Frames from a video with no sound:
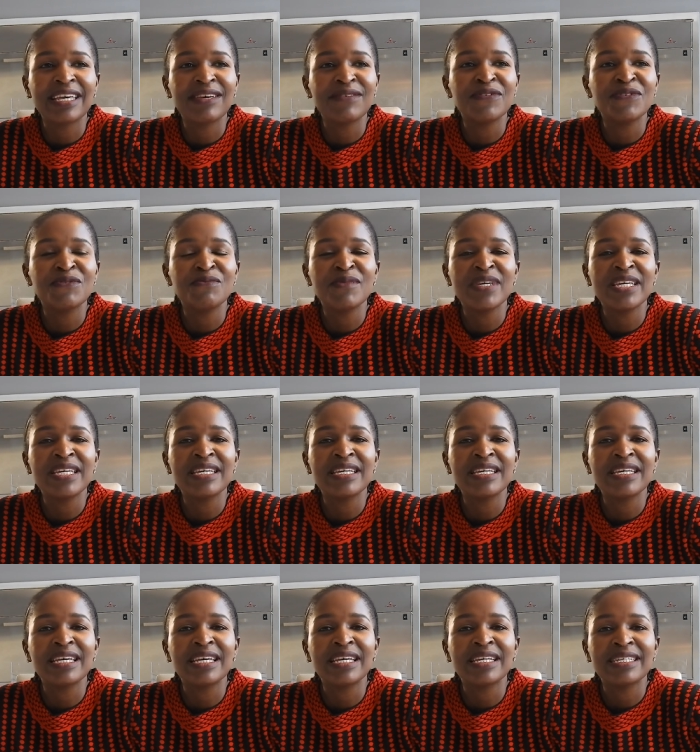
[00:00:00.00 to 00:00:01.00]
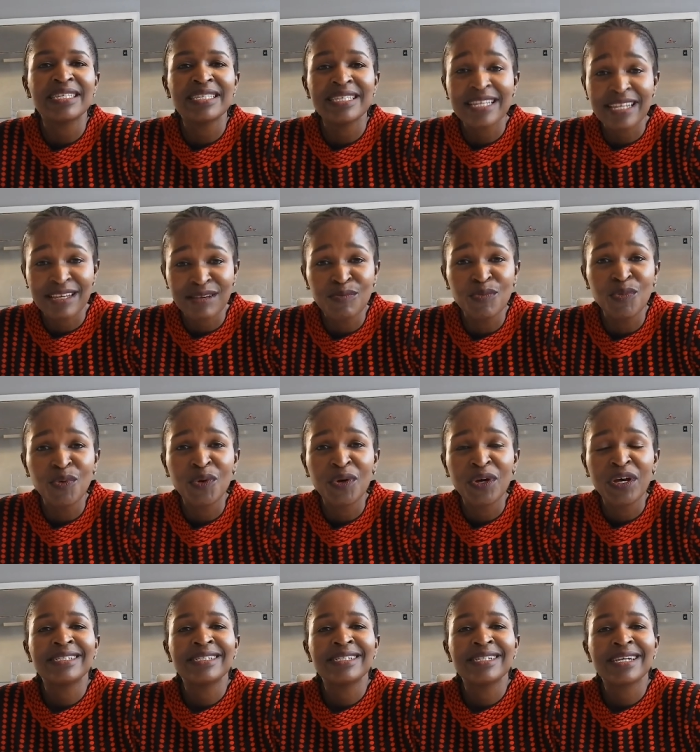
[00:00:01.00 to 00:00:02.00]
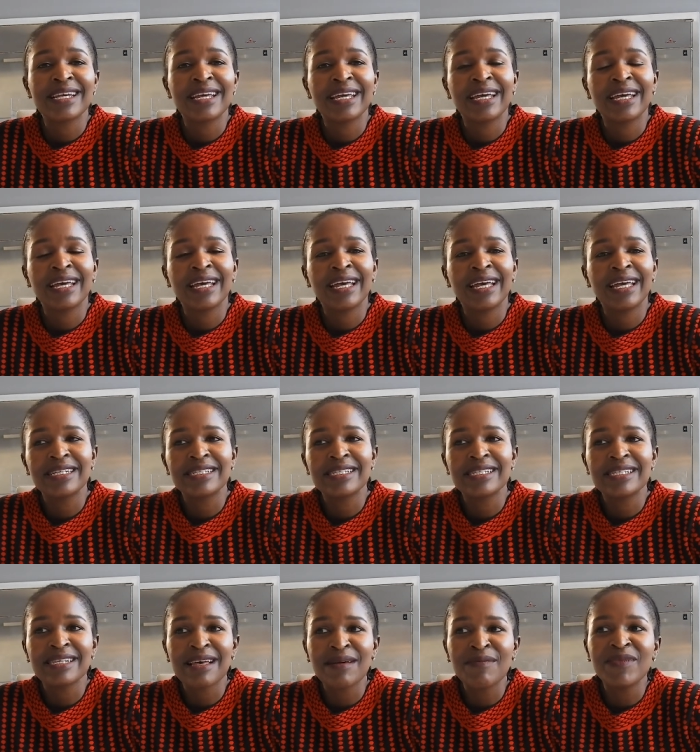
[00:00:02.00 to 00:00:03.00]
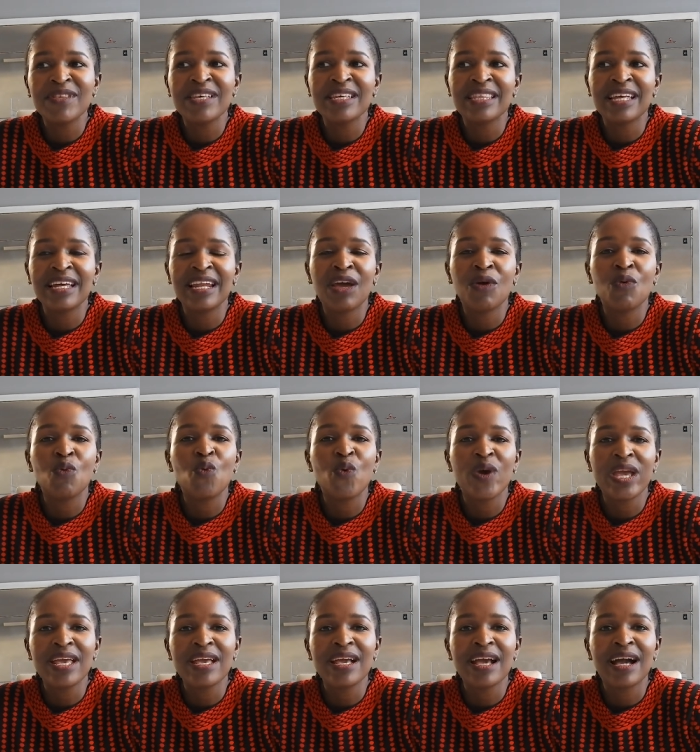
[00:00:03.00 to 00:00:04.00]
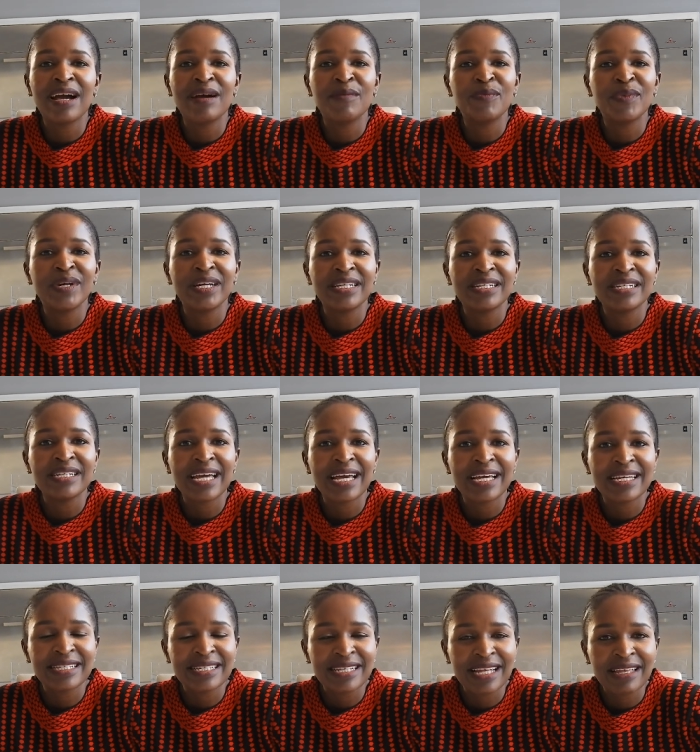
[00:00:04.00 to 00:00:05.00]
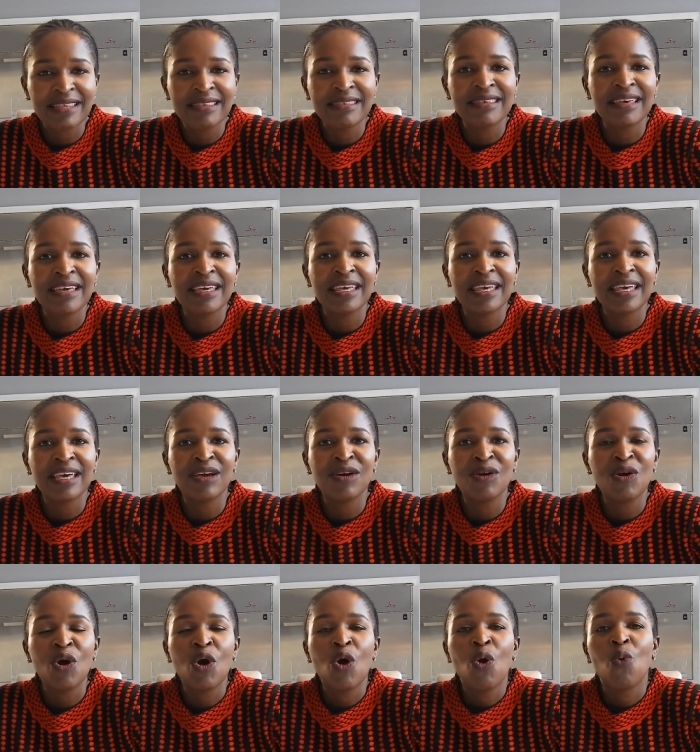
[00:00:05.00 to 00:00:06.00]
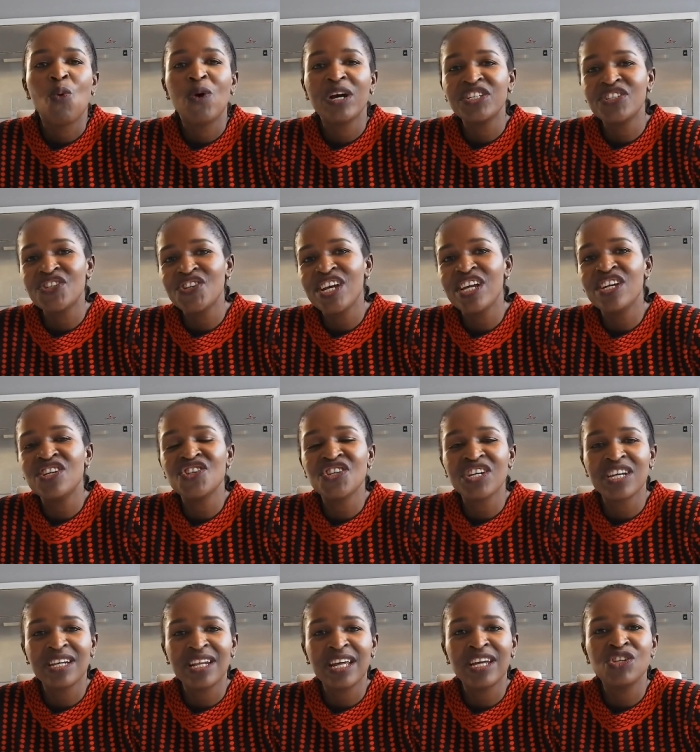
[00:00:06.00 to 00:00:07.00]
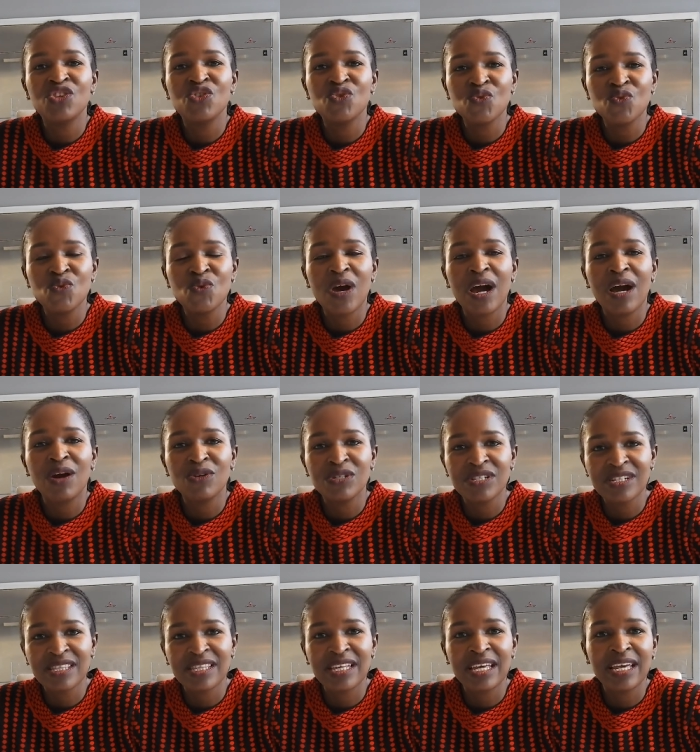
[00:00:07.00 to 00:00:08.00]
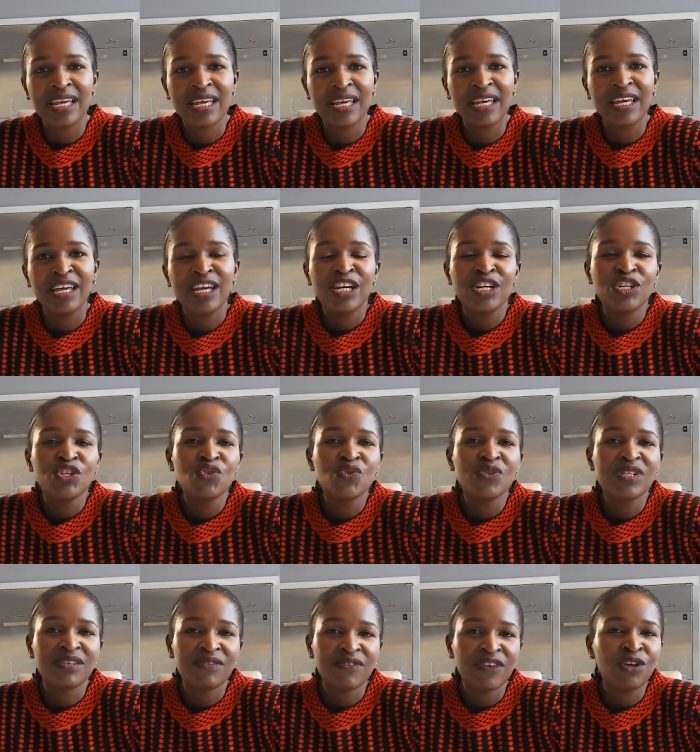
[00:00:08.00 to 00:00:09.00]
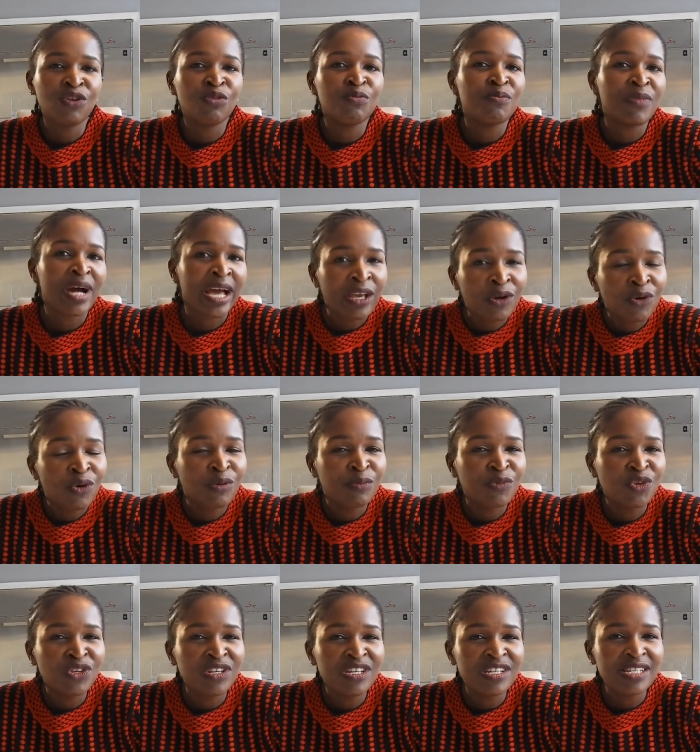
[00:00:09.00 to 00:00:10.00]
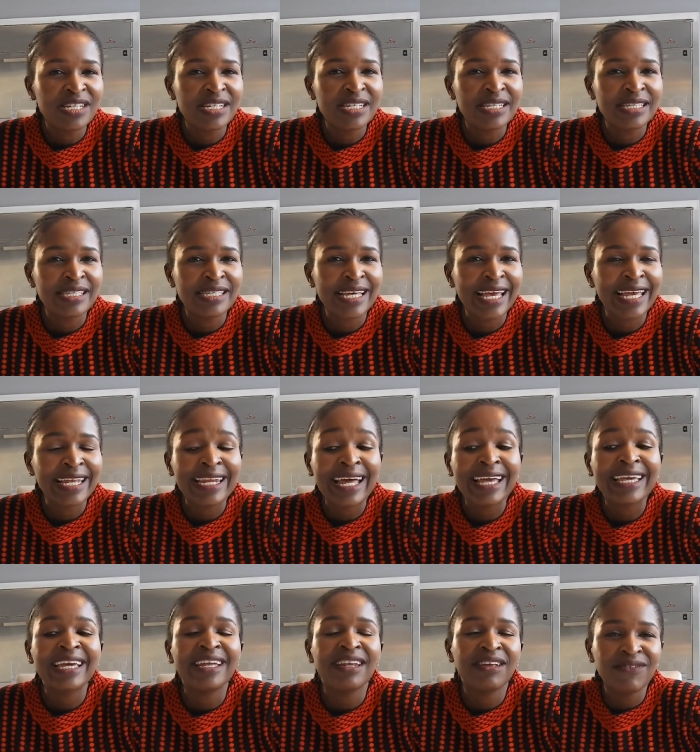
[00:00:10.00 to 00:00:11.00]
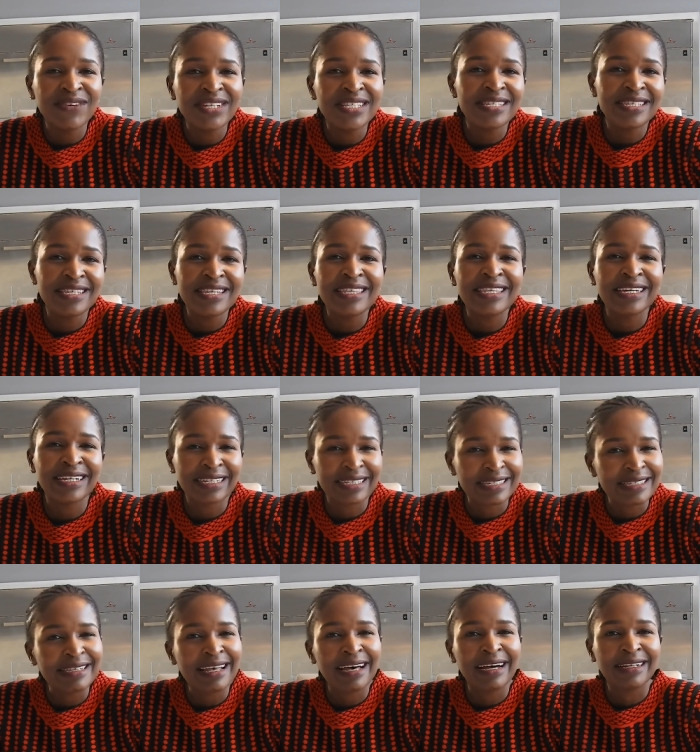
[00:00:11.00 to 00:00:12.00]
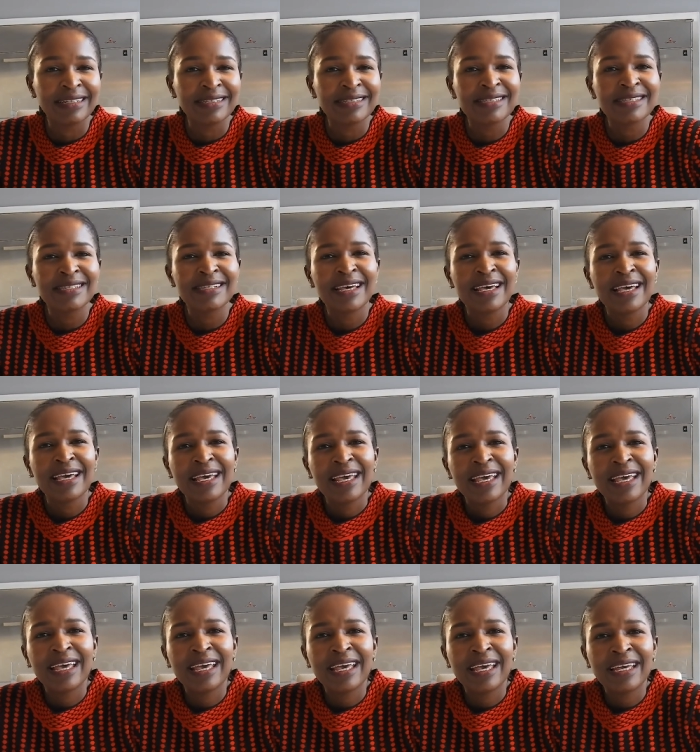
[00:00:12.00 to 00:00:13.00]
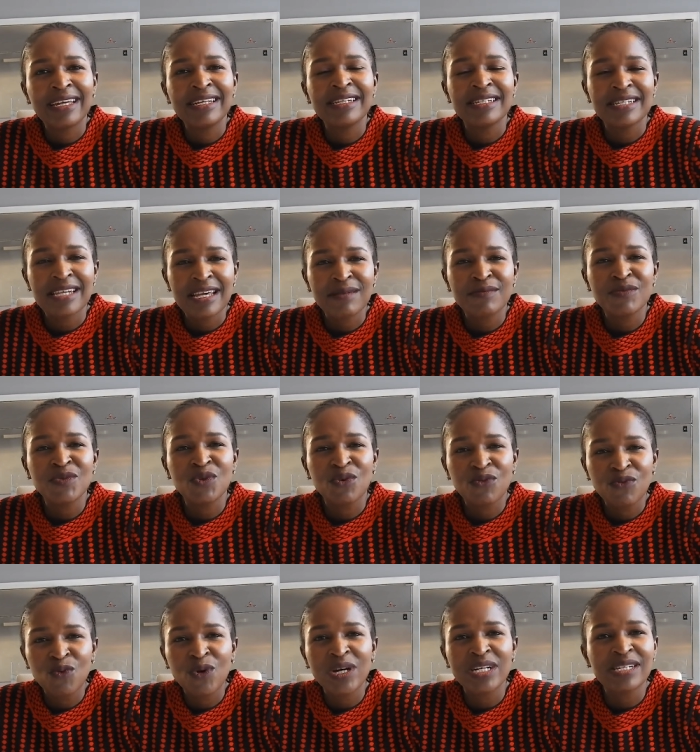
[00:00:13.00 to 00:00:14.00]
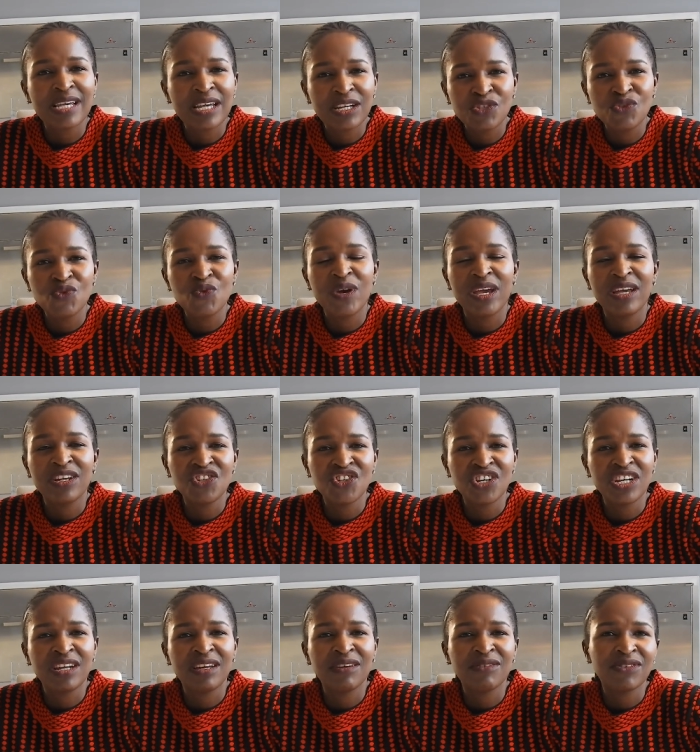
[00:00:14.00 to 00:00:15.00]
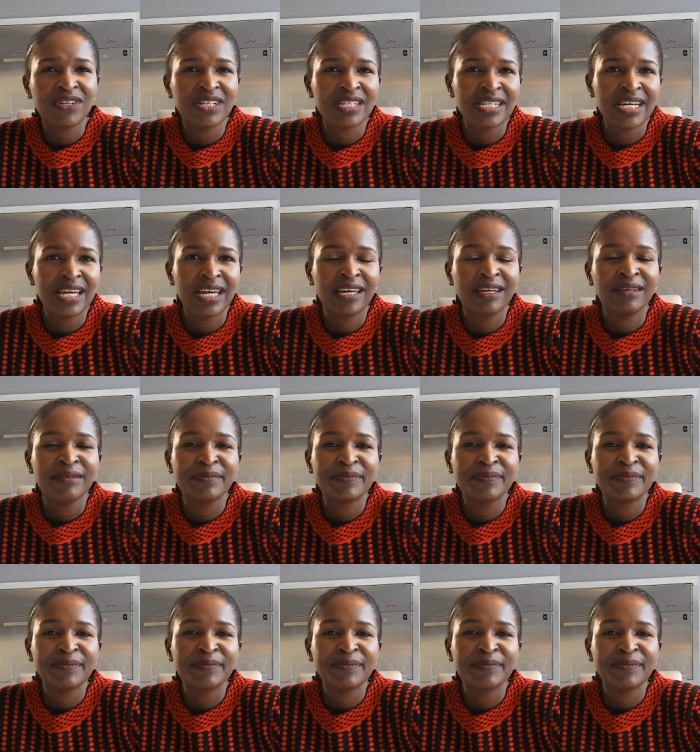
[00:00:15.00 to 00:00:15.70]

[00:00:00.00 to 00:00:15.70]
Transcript: gives me sleep uh, it's something that I wake up and I start thinking, what change can I do out there to develop my communities? And I can even see the results uh, in terms of what I do each and every day.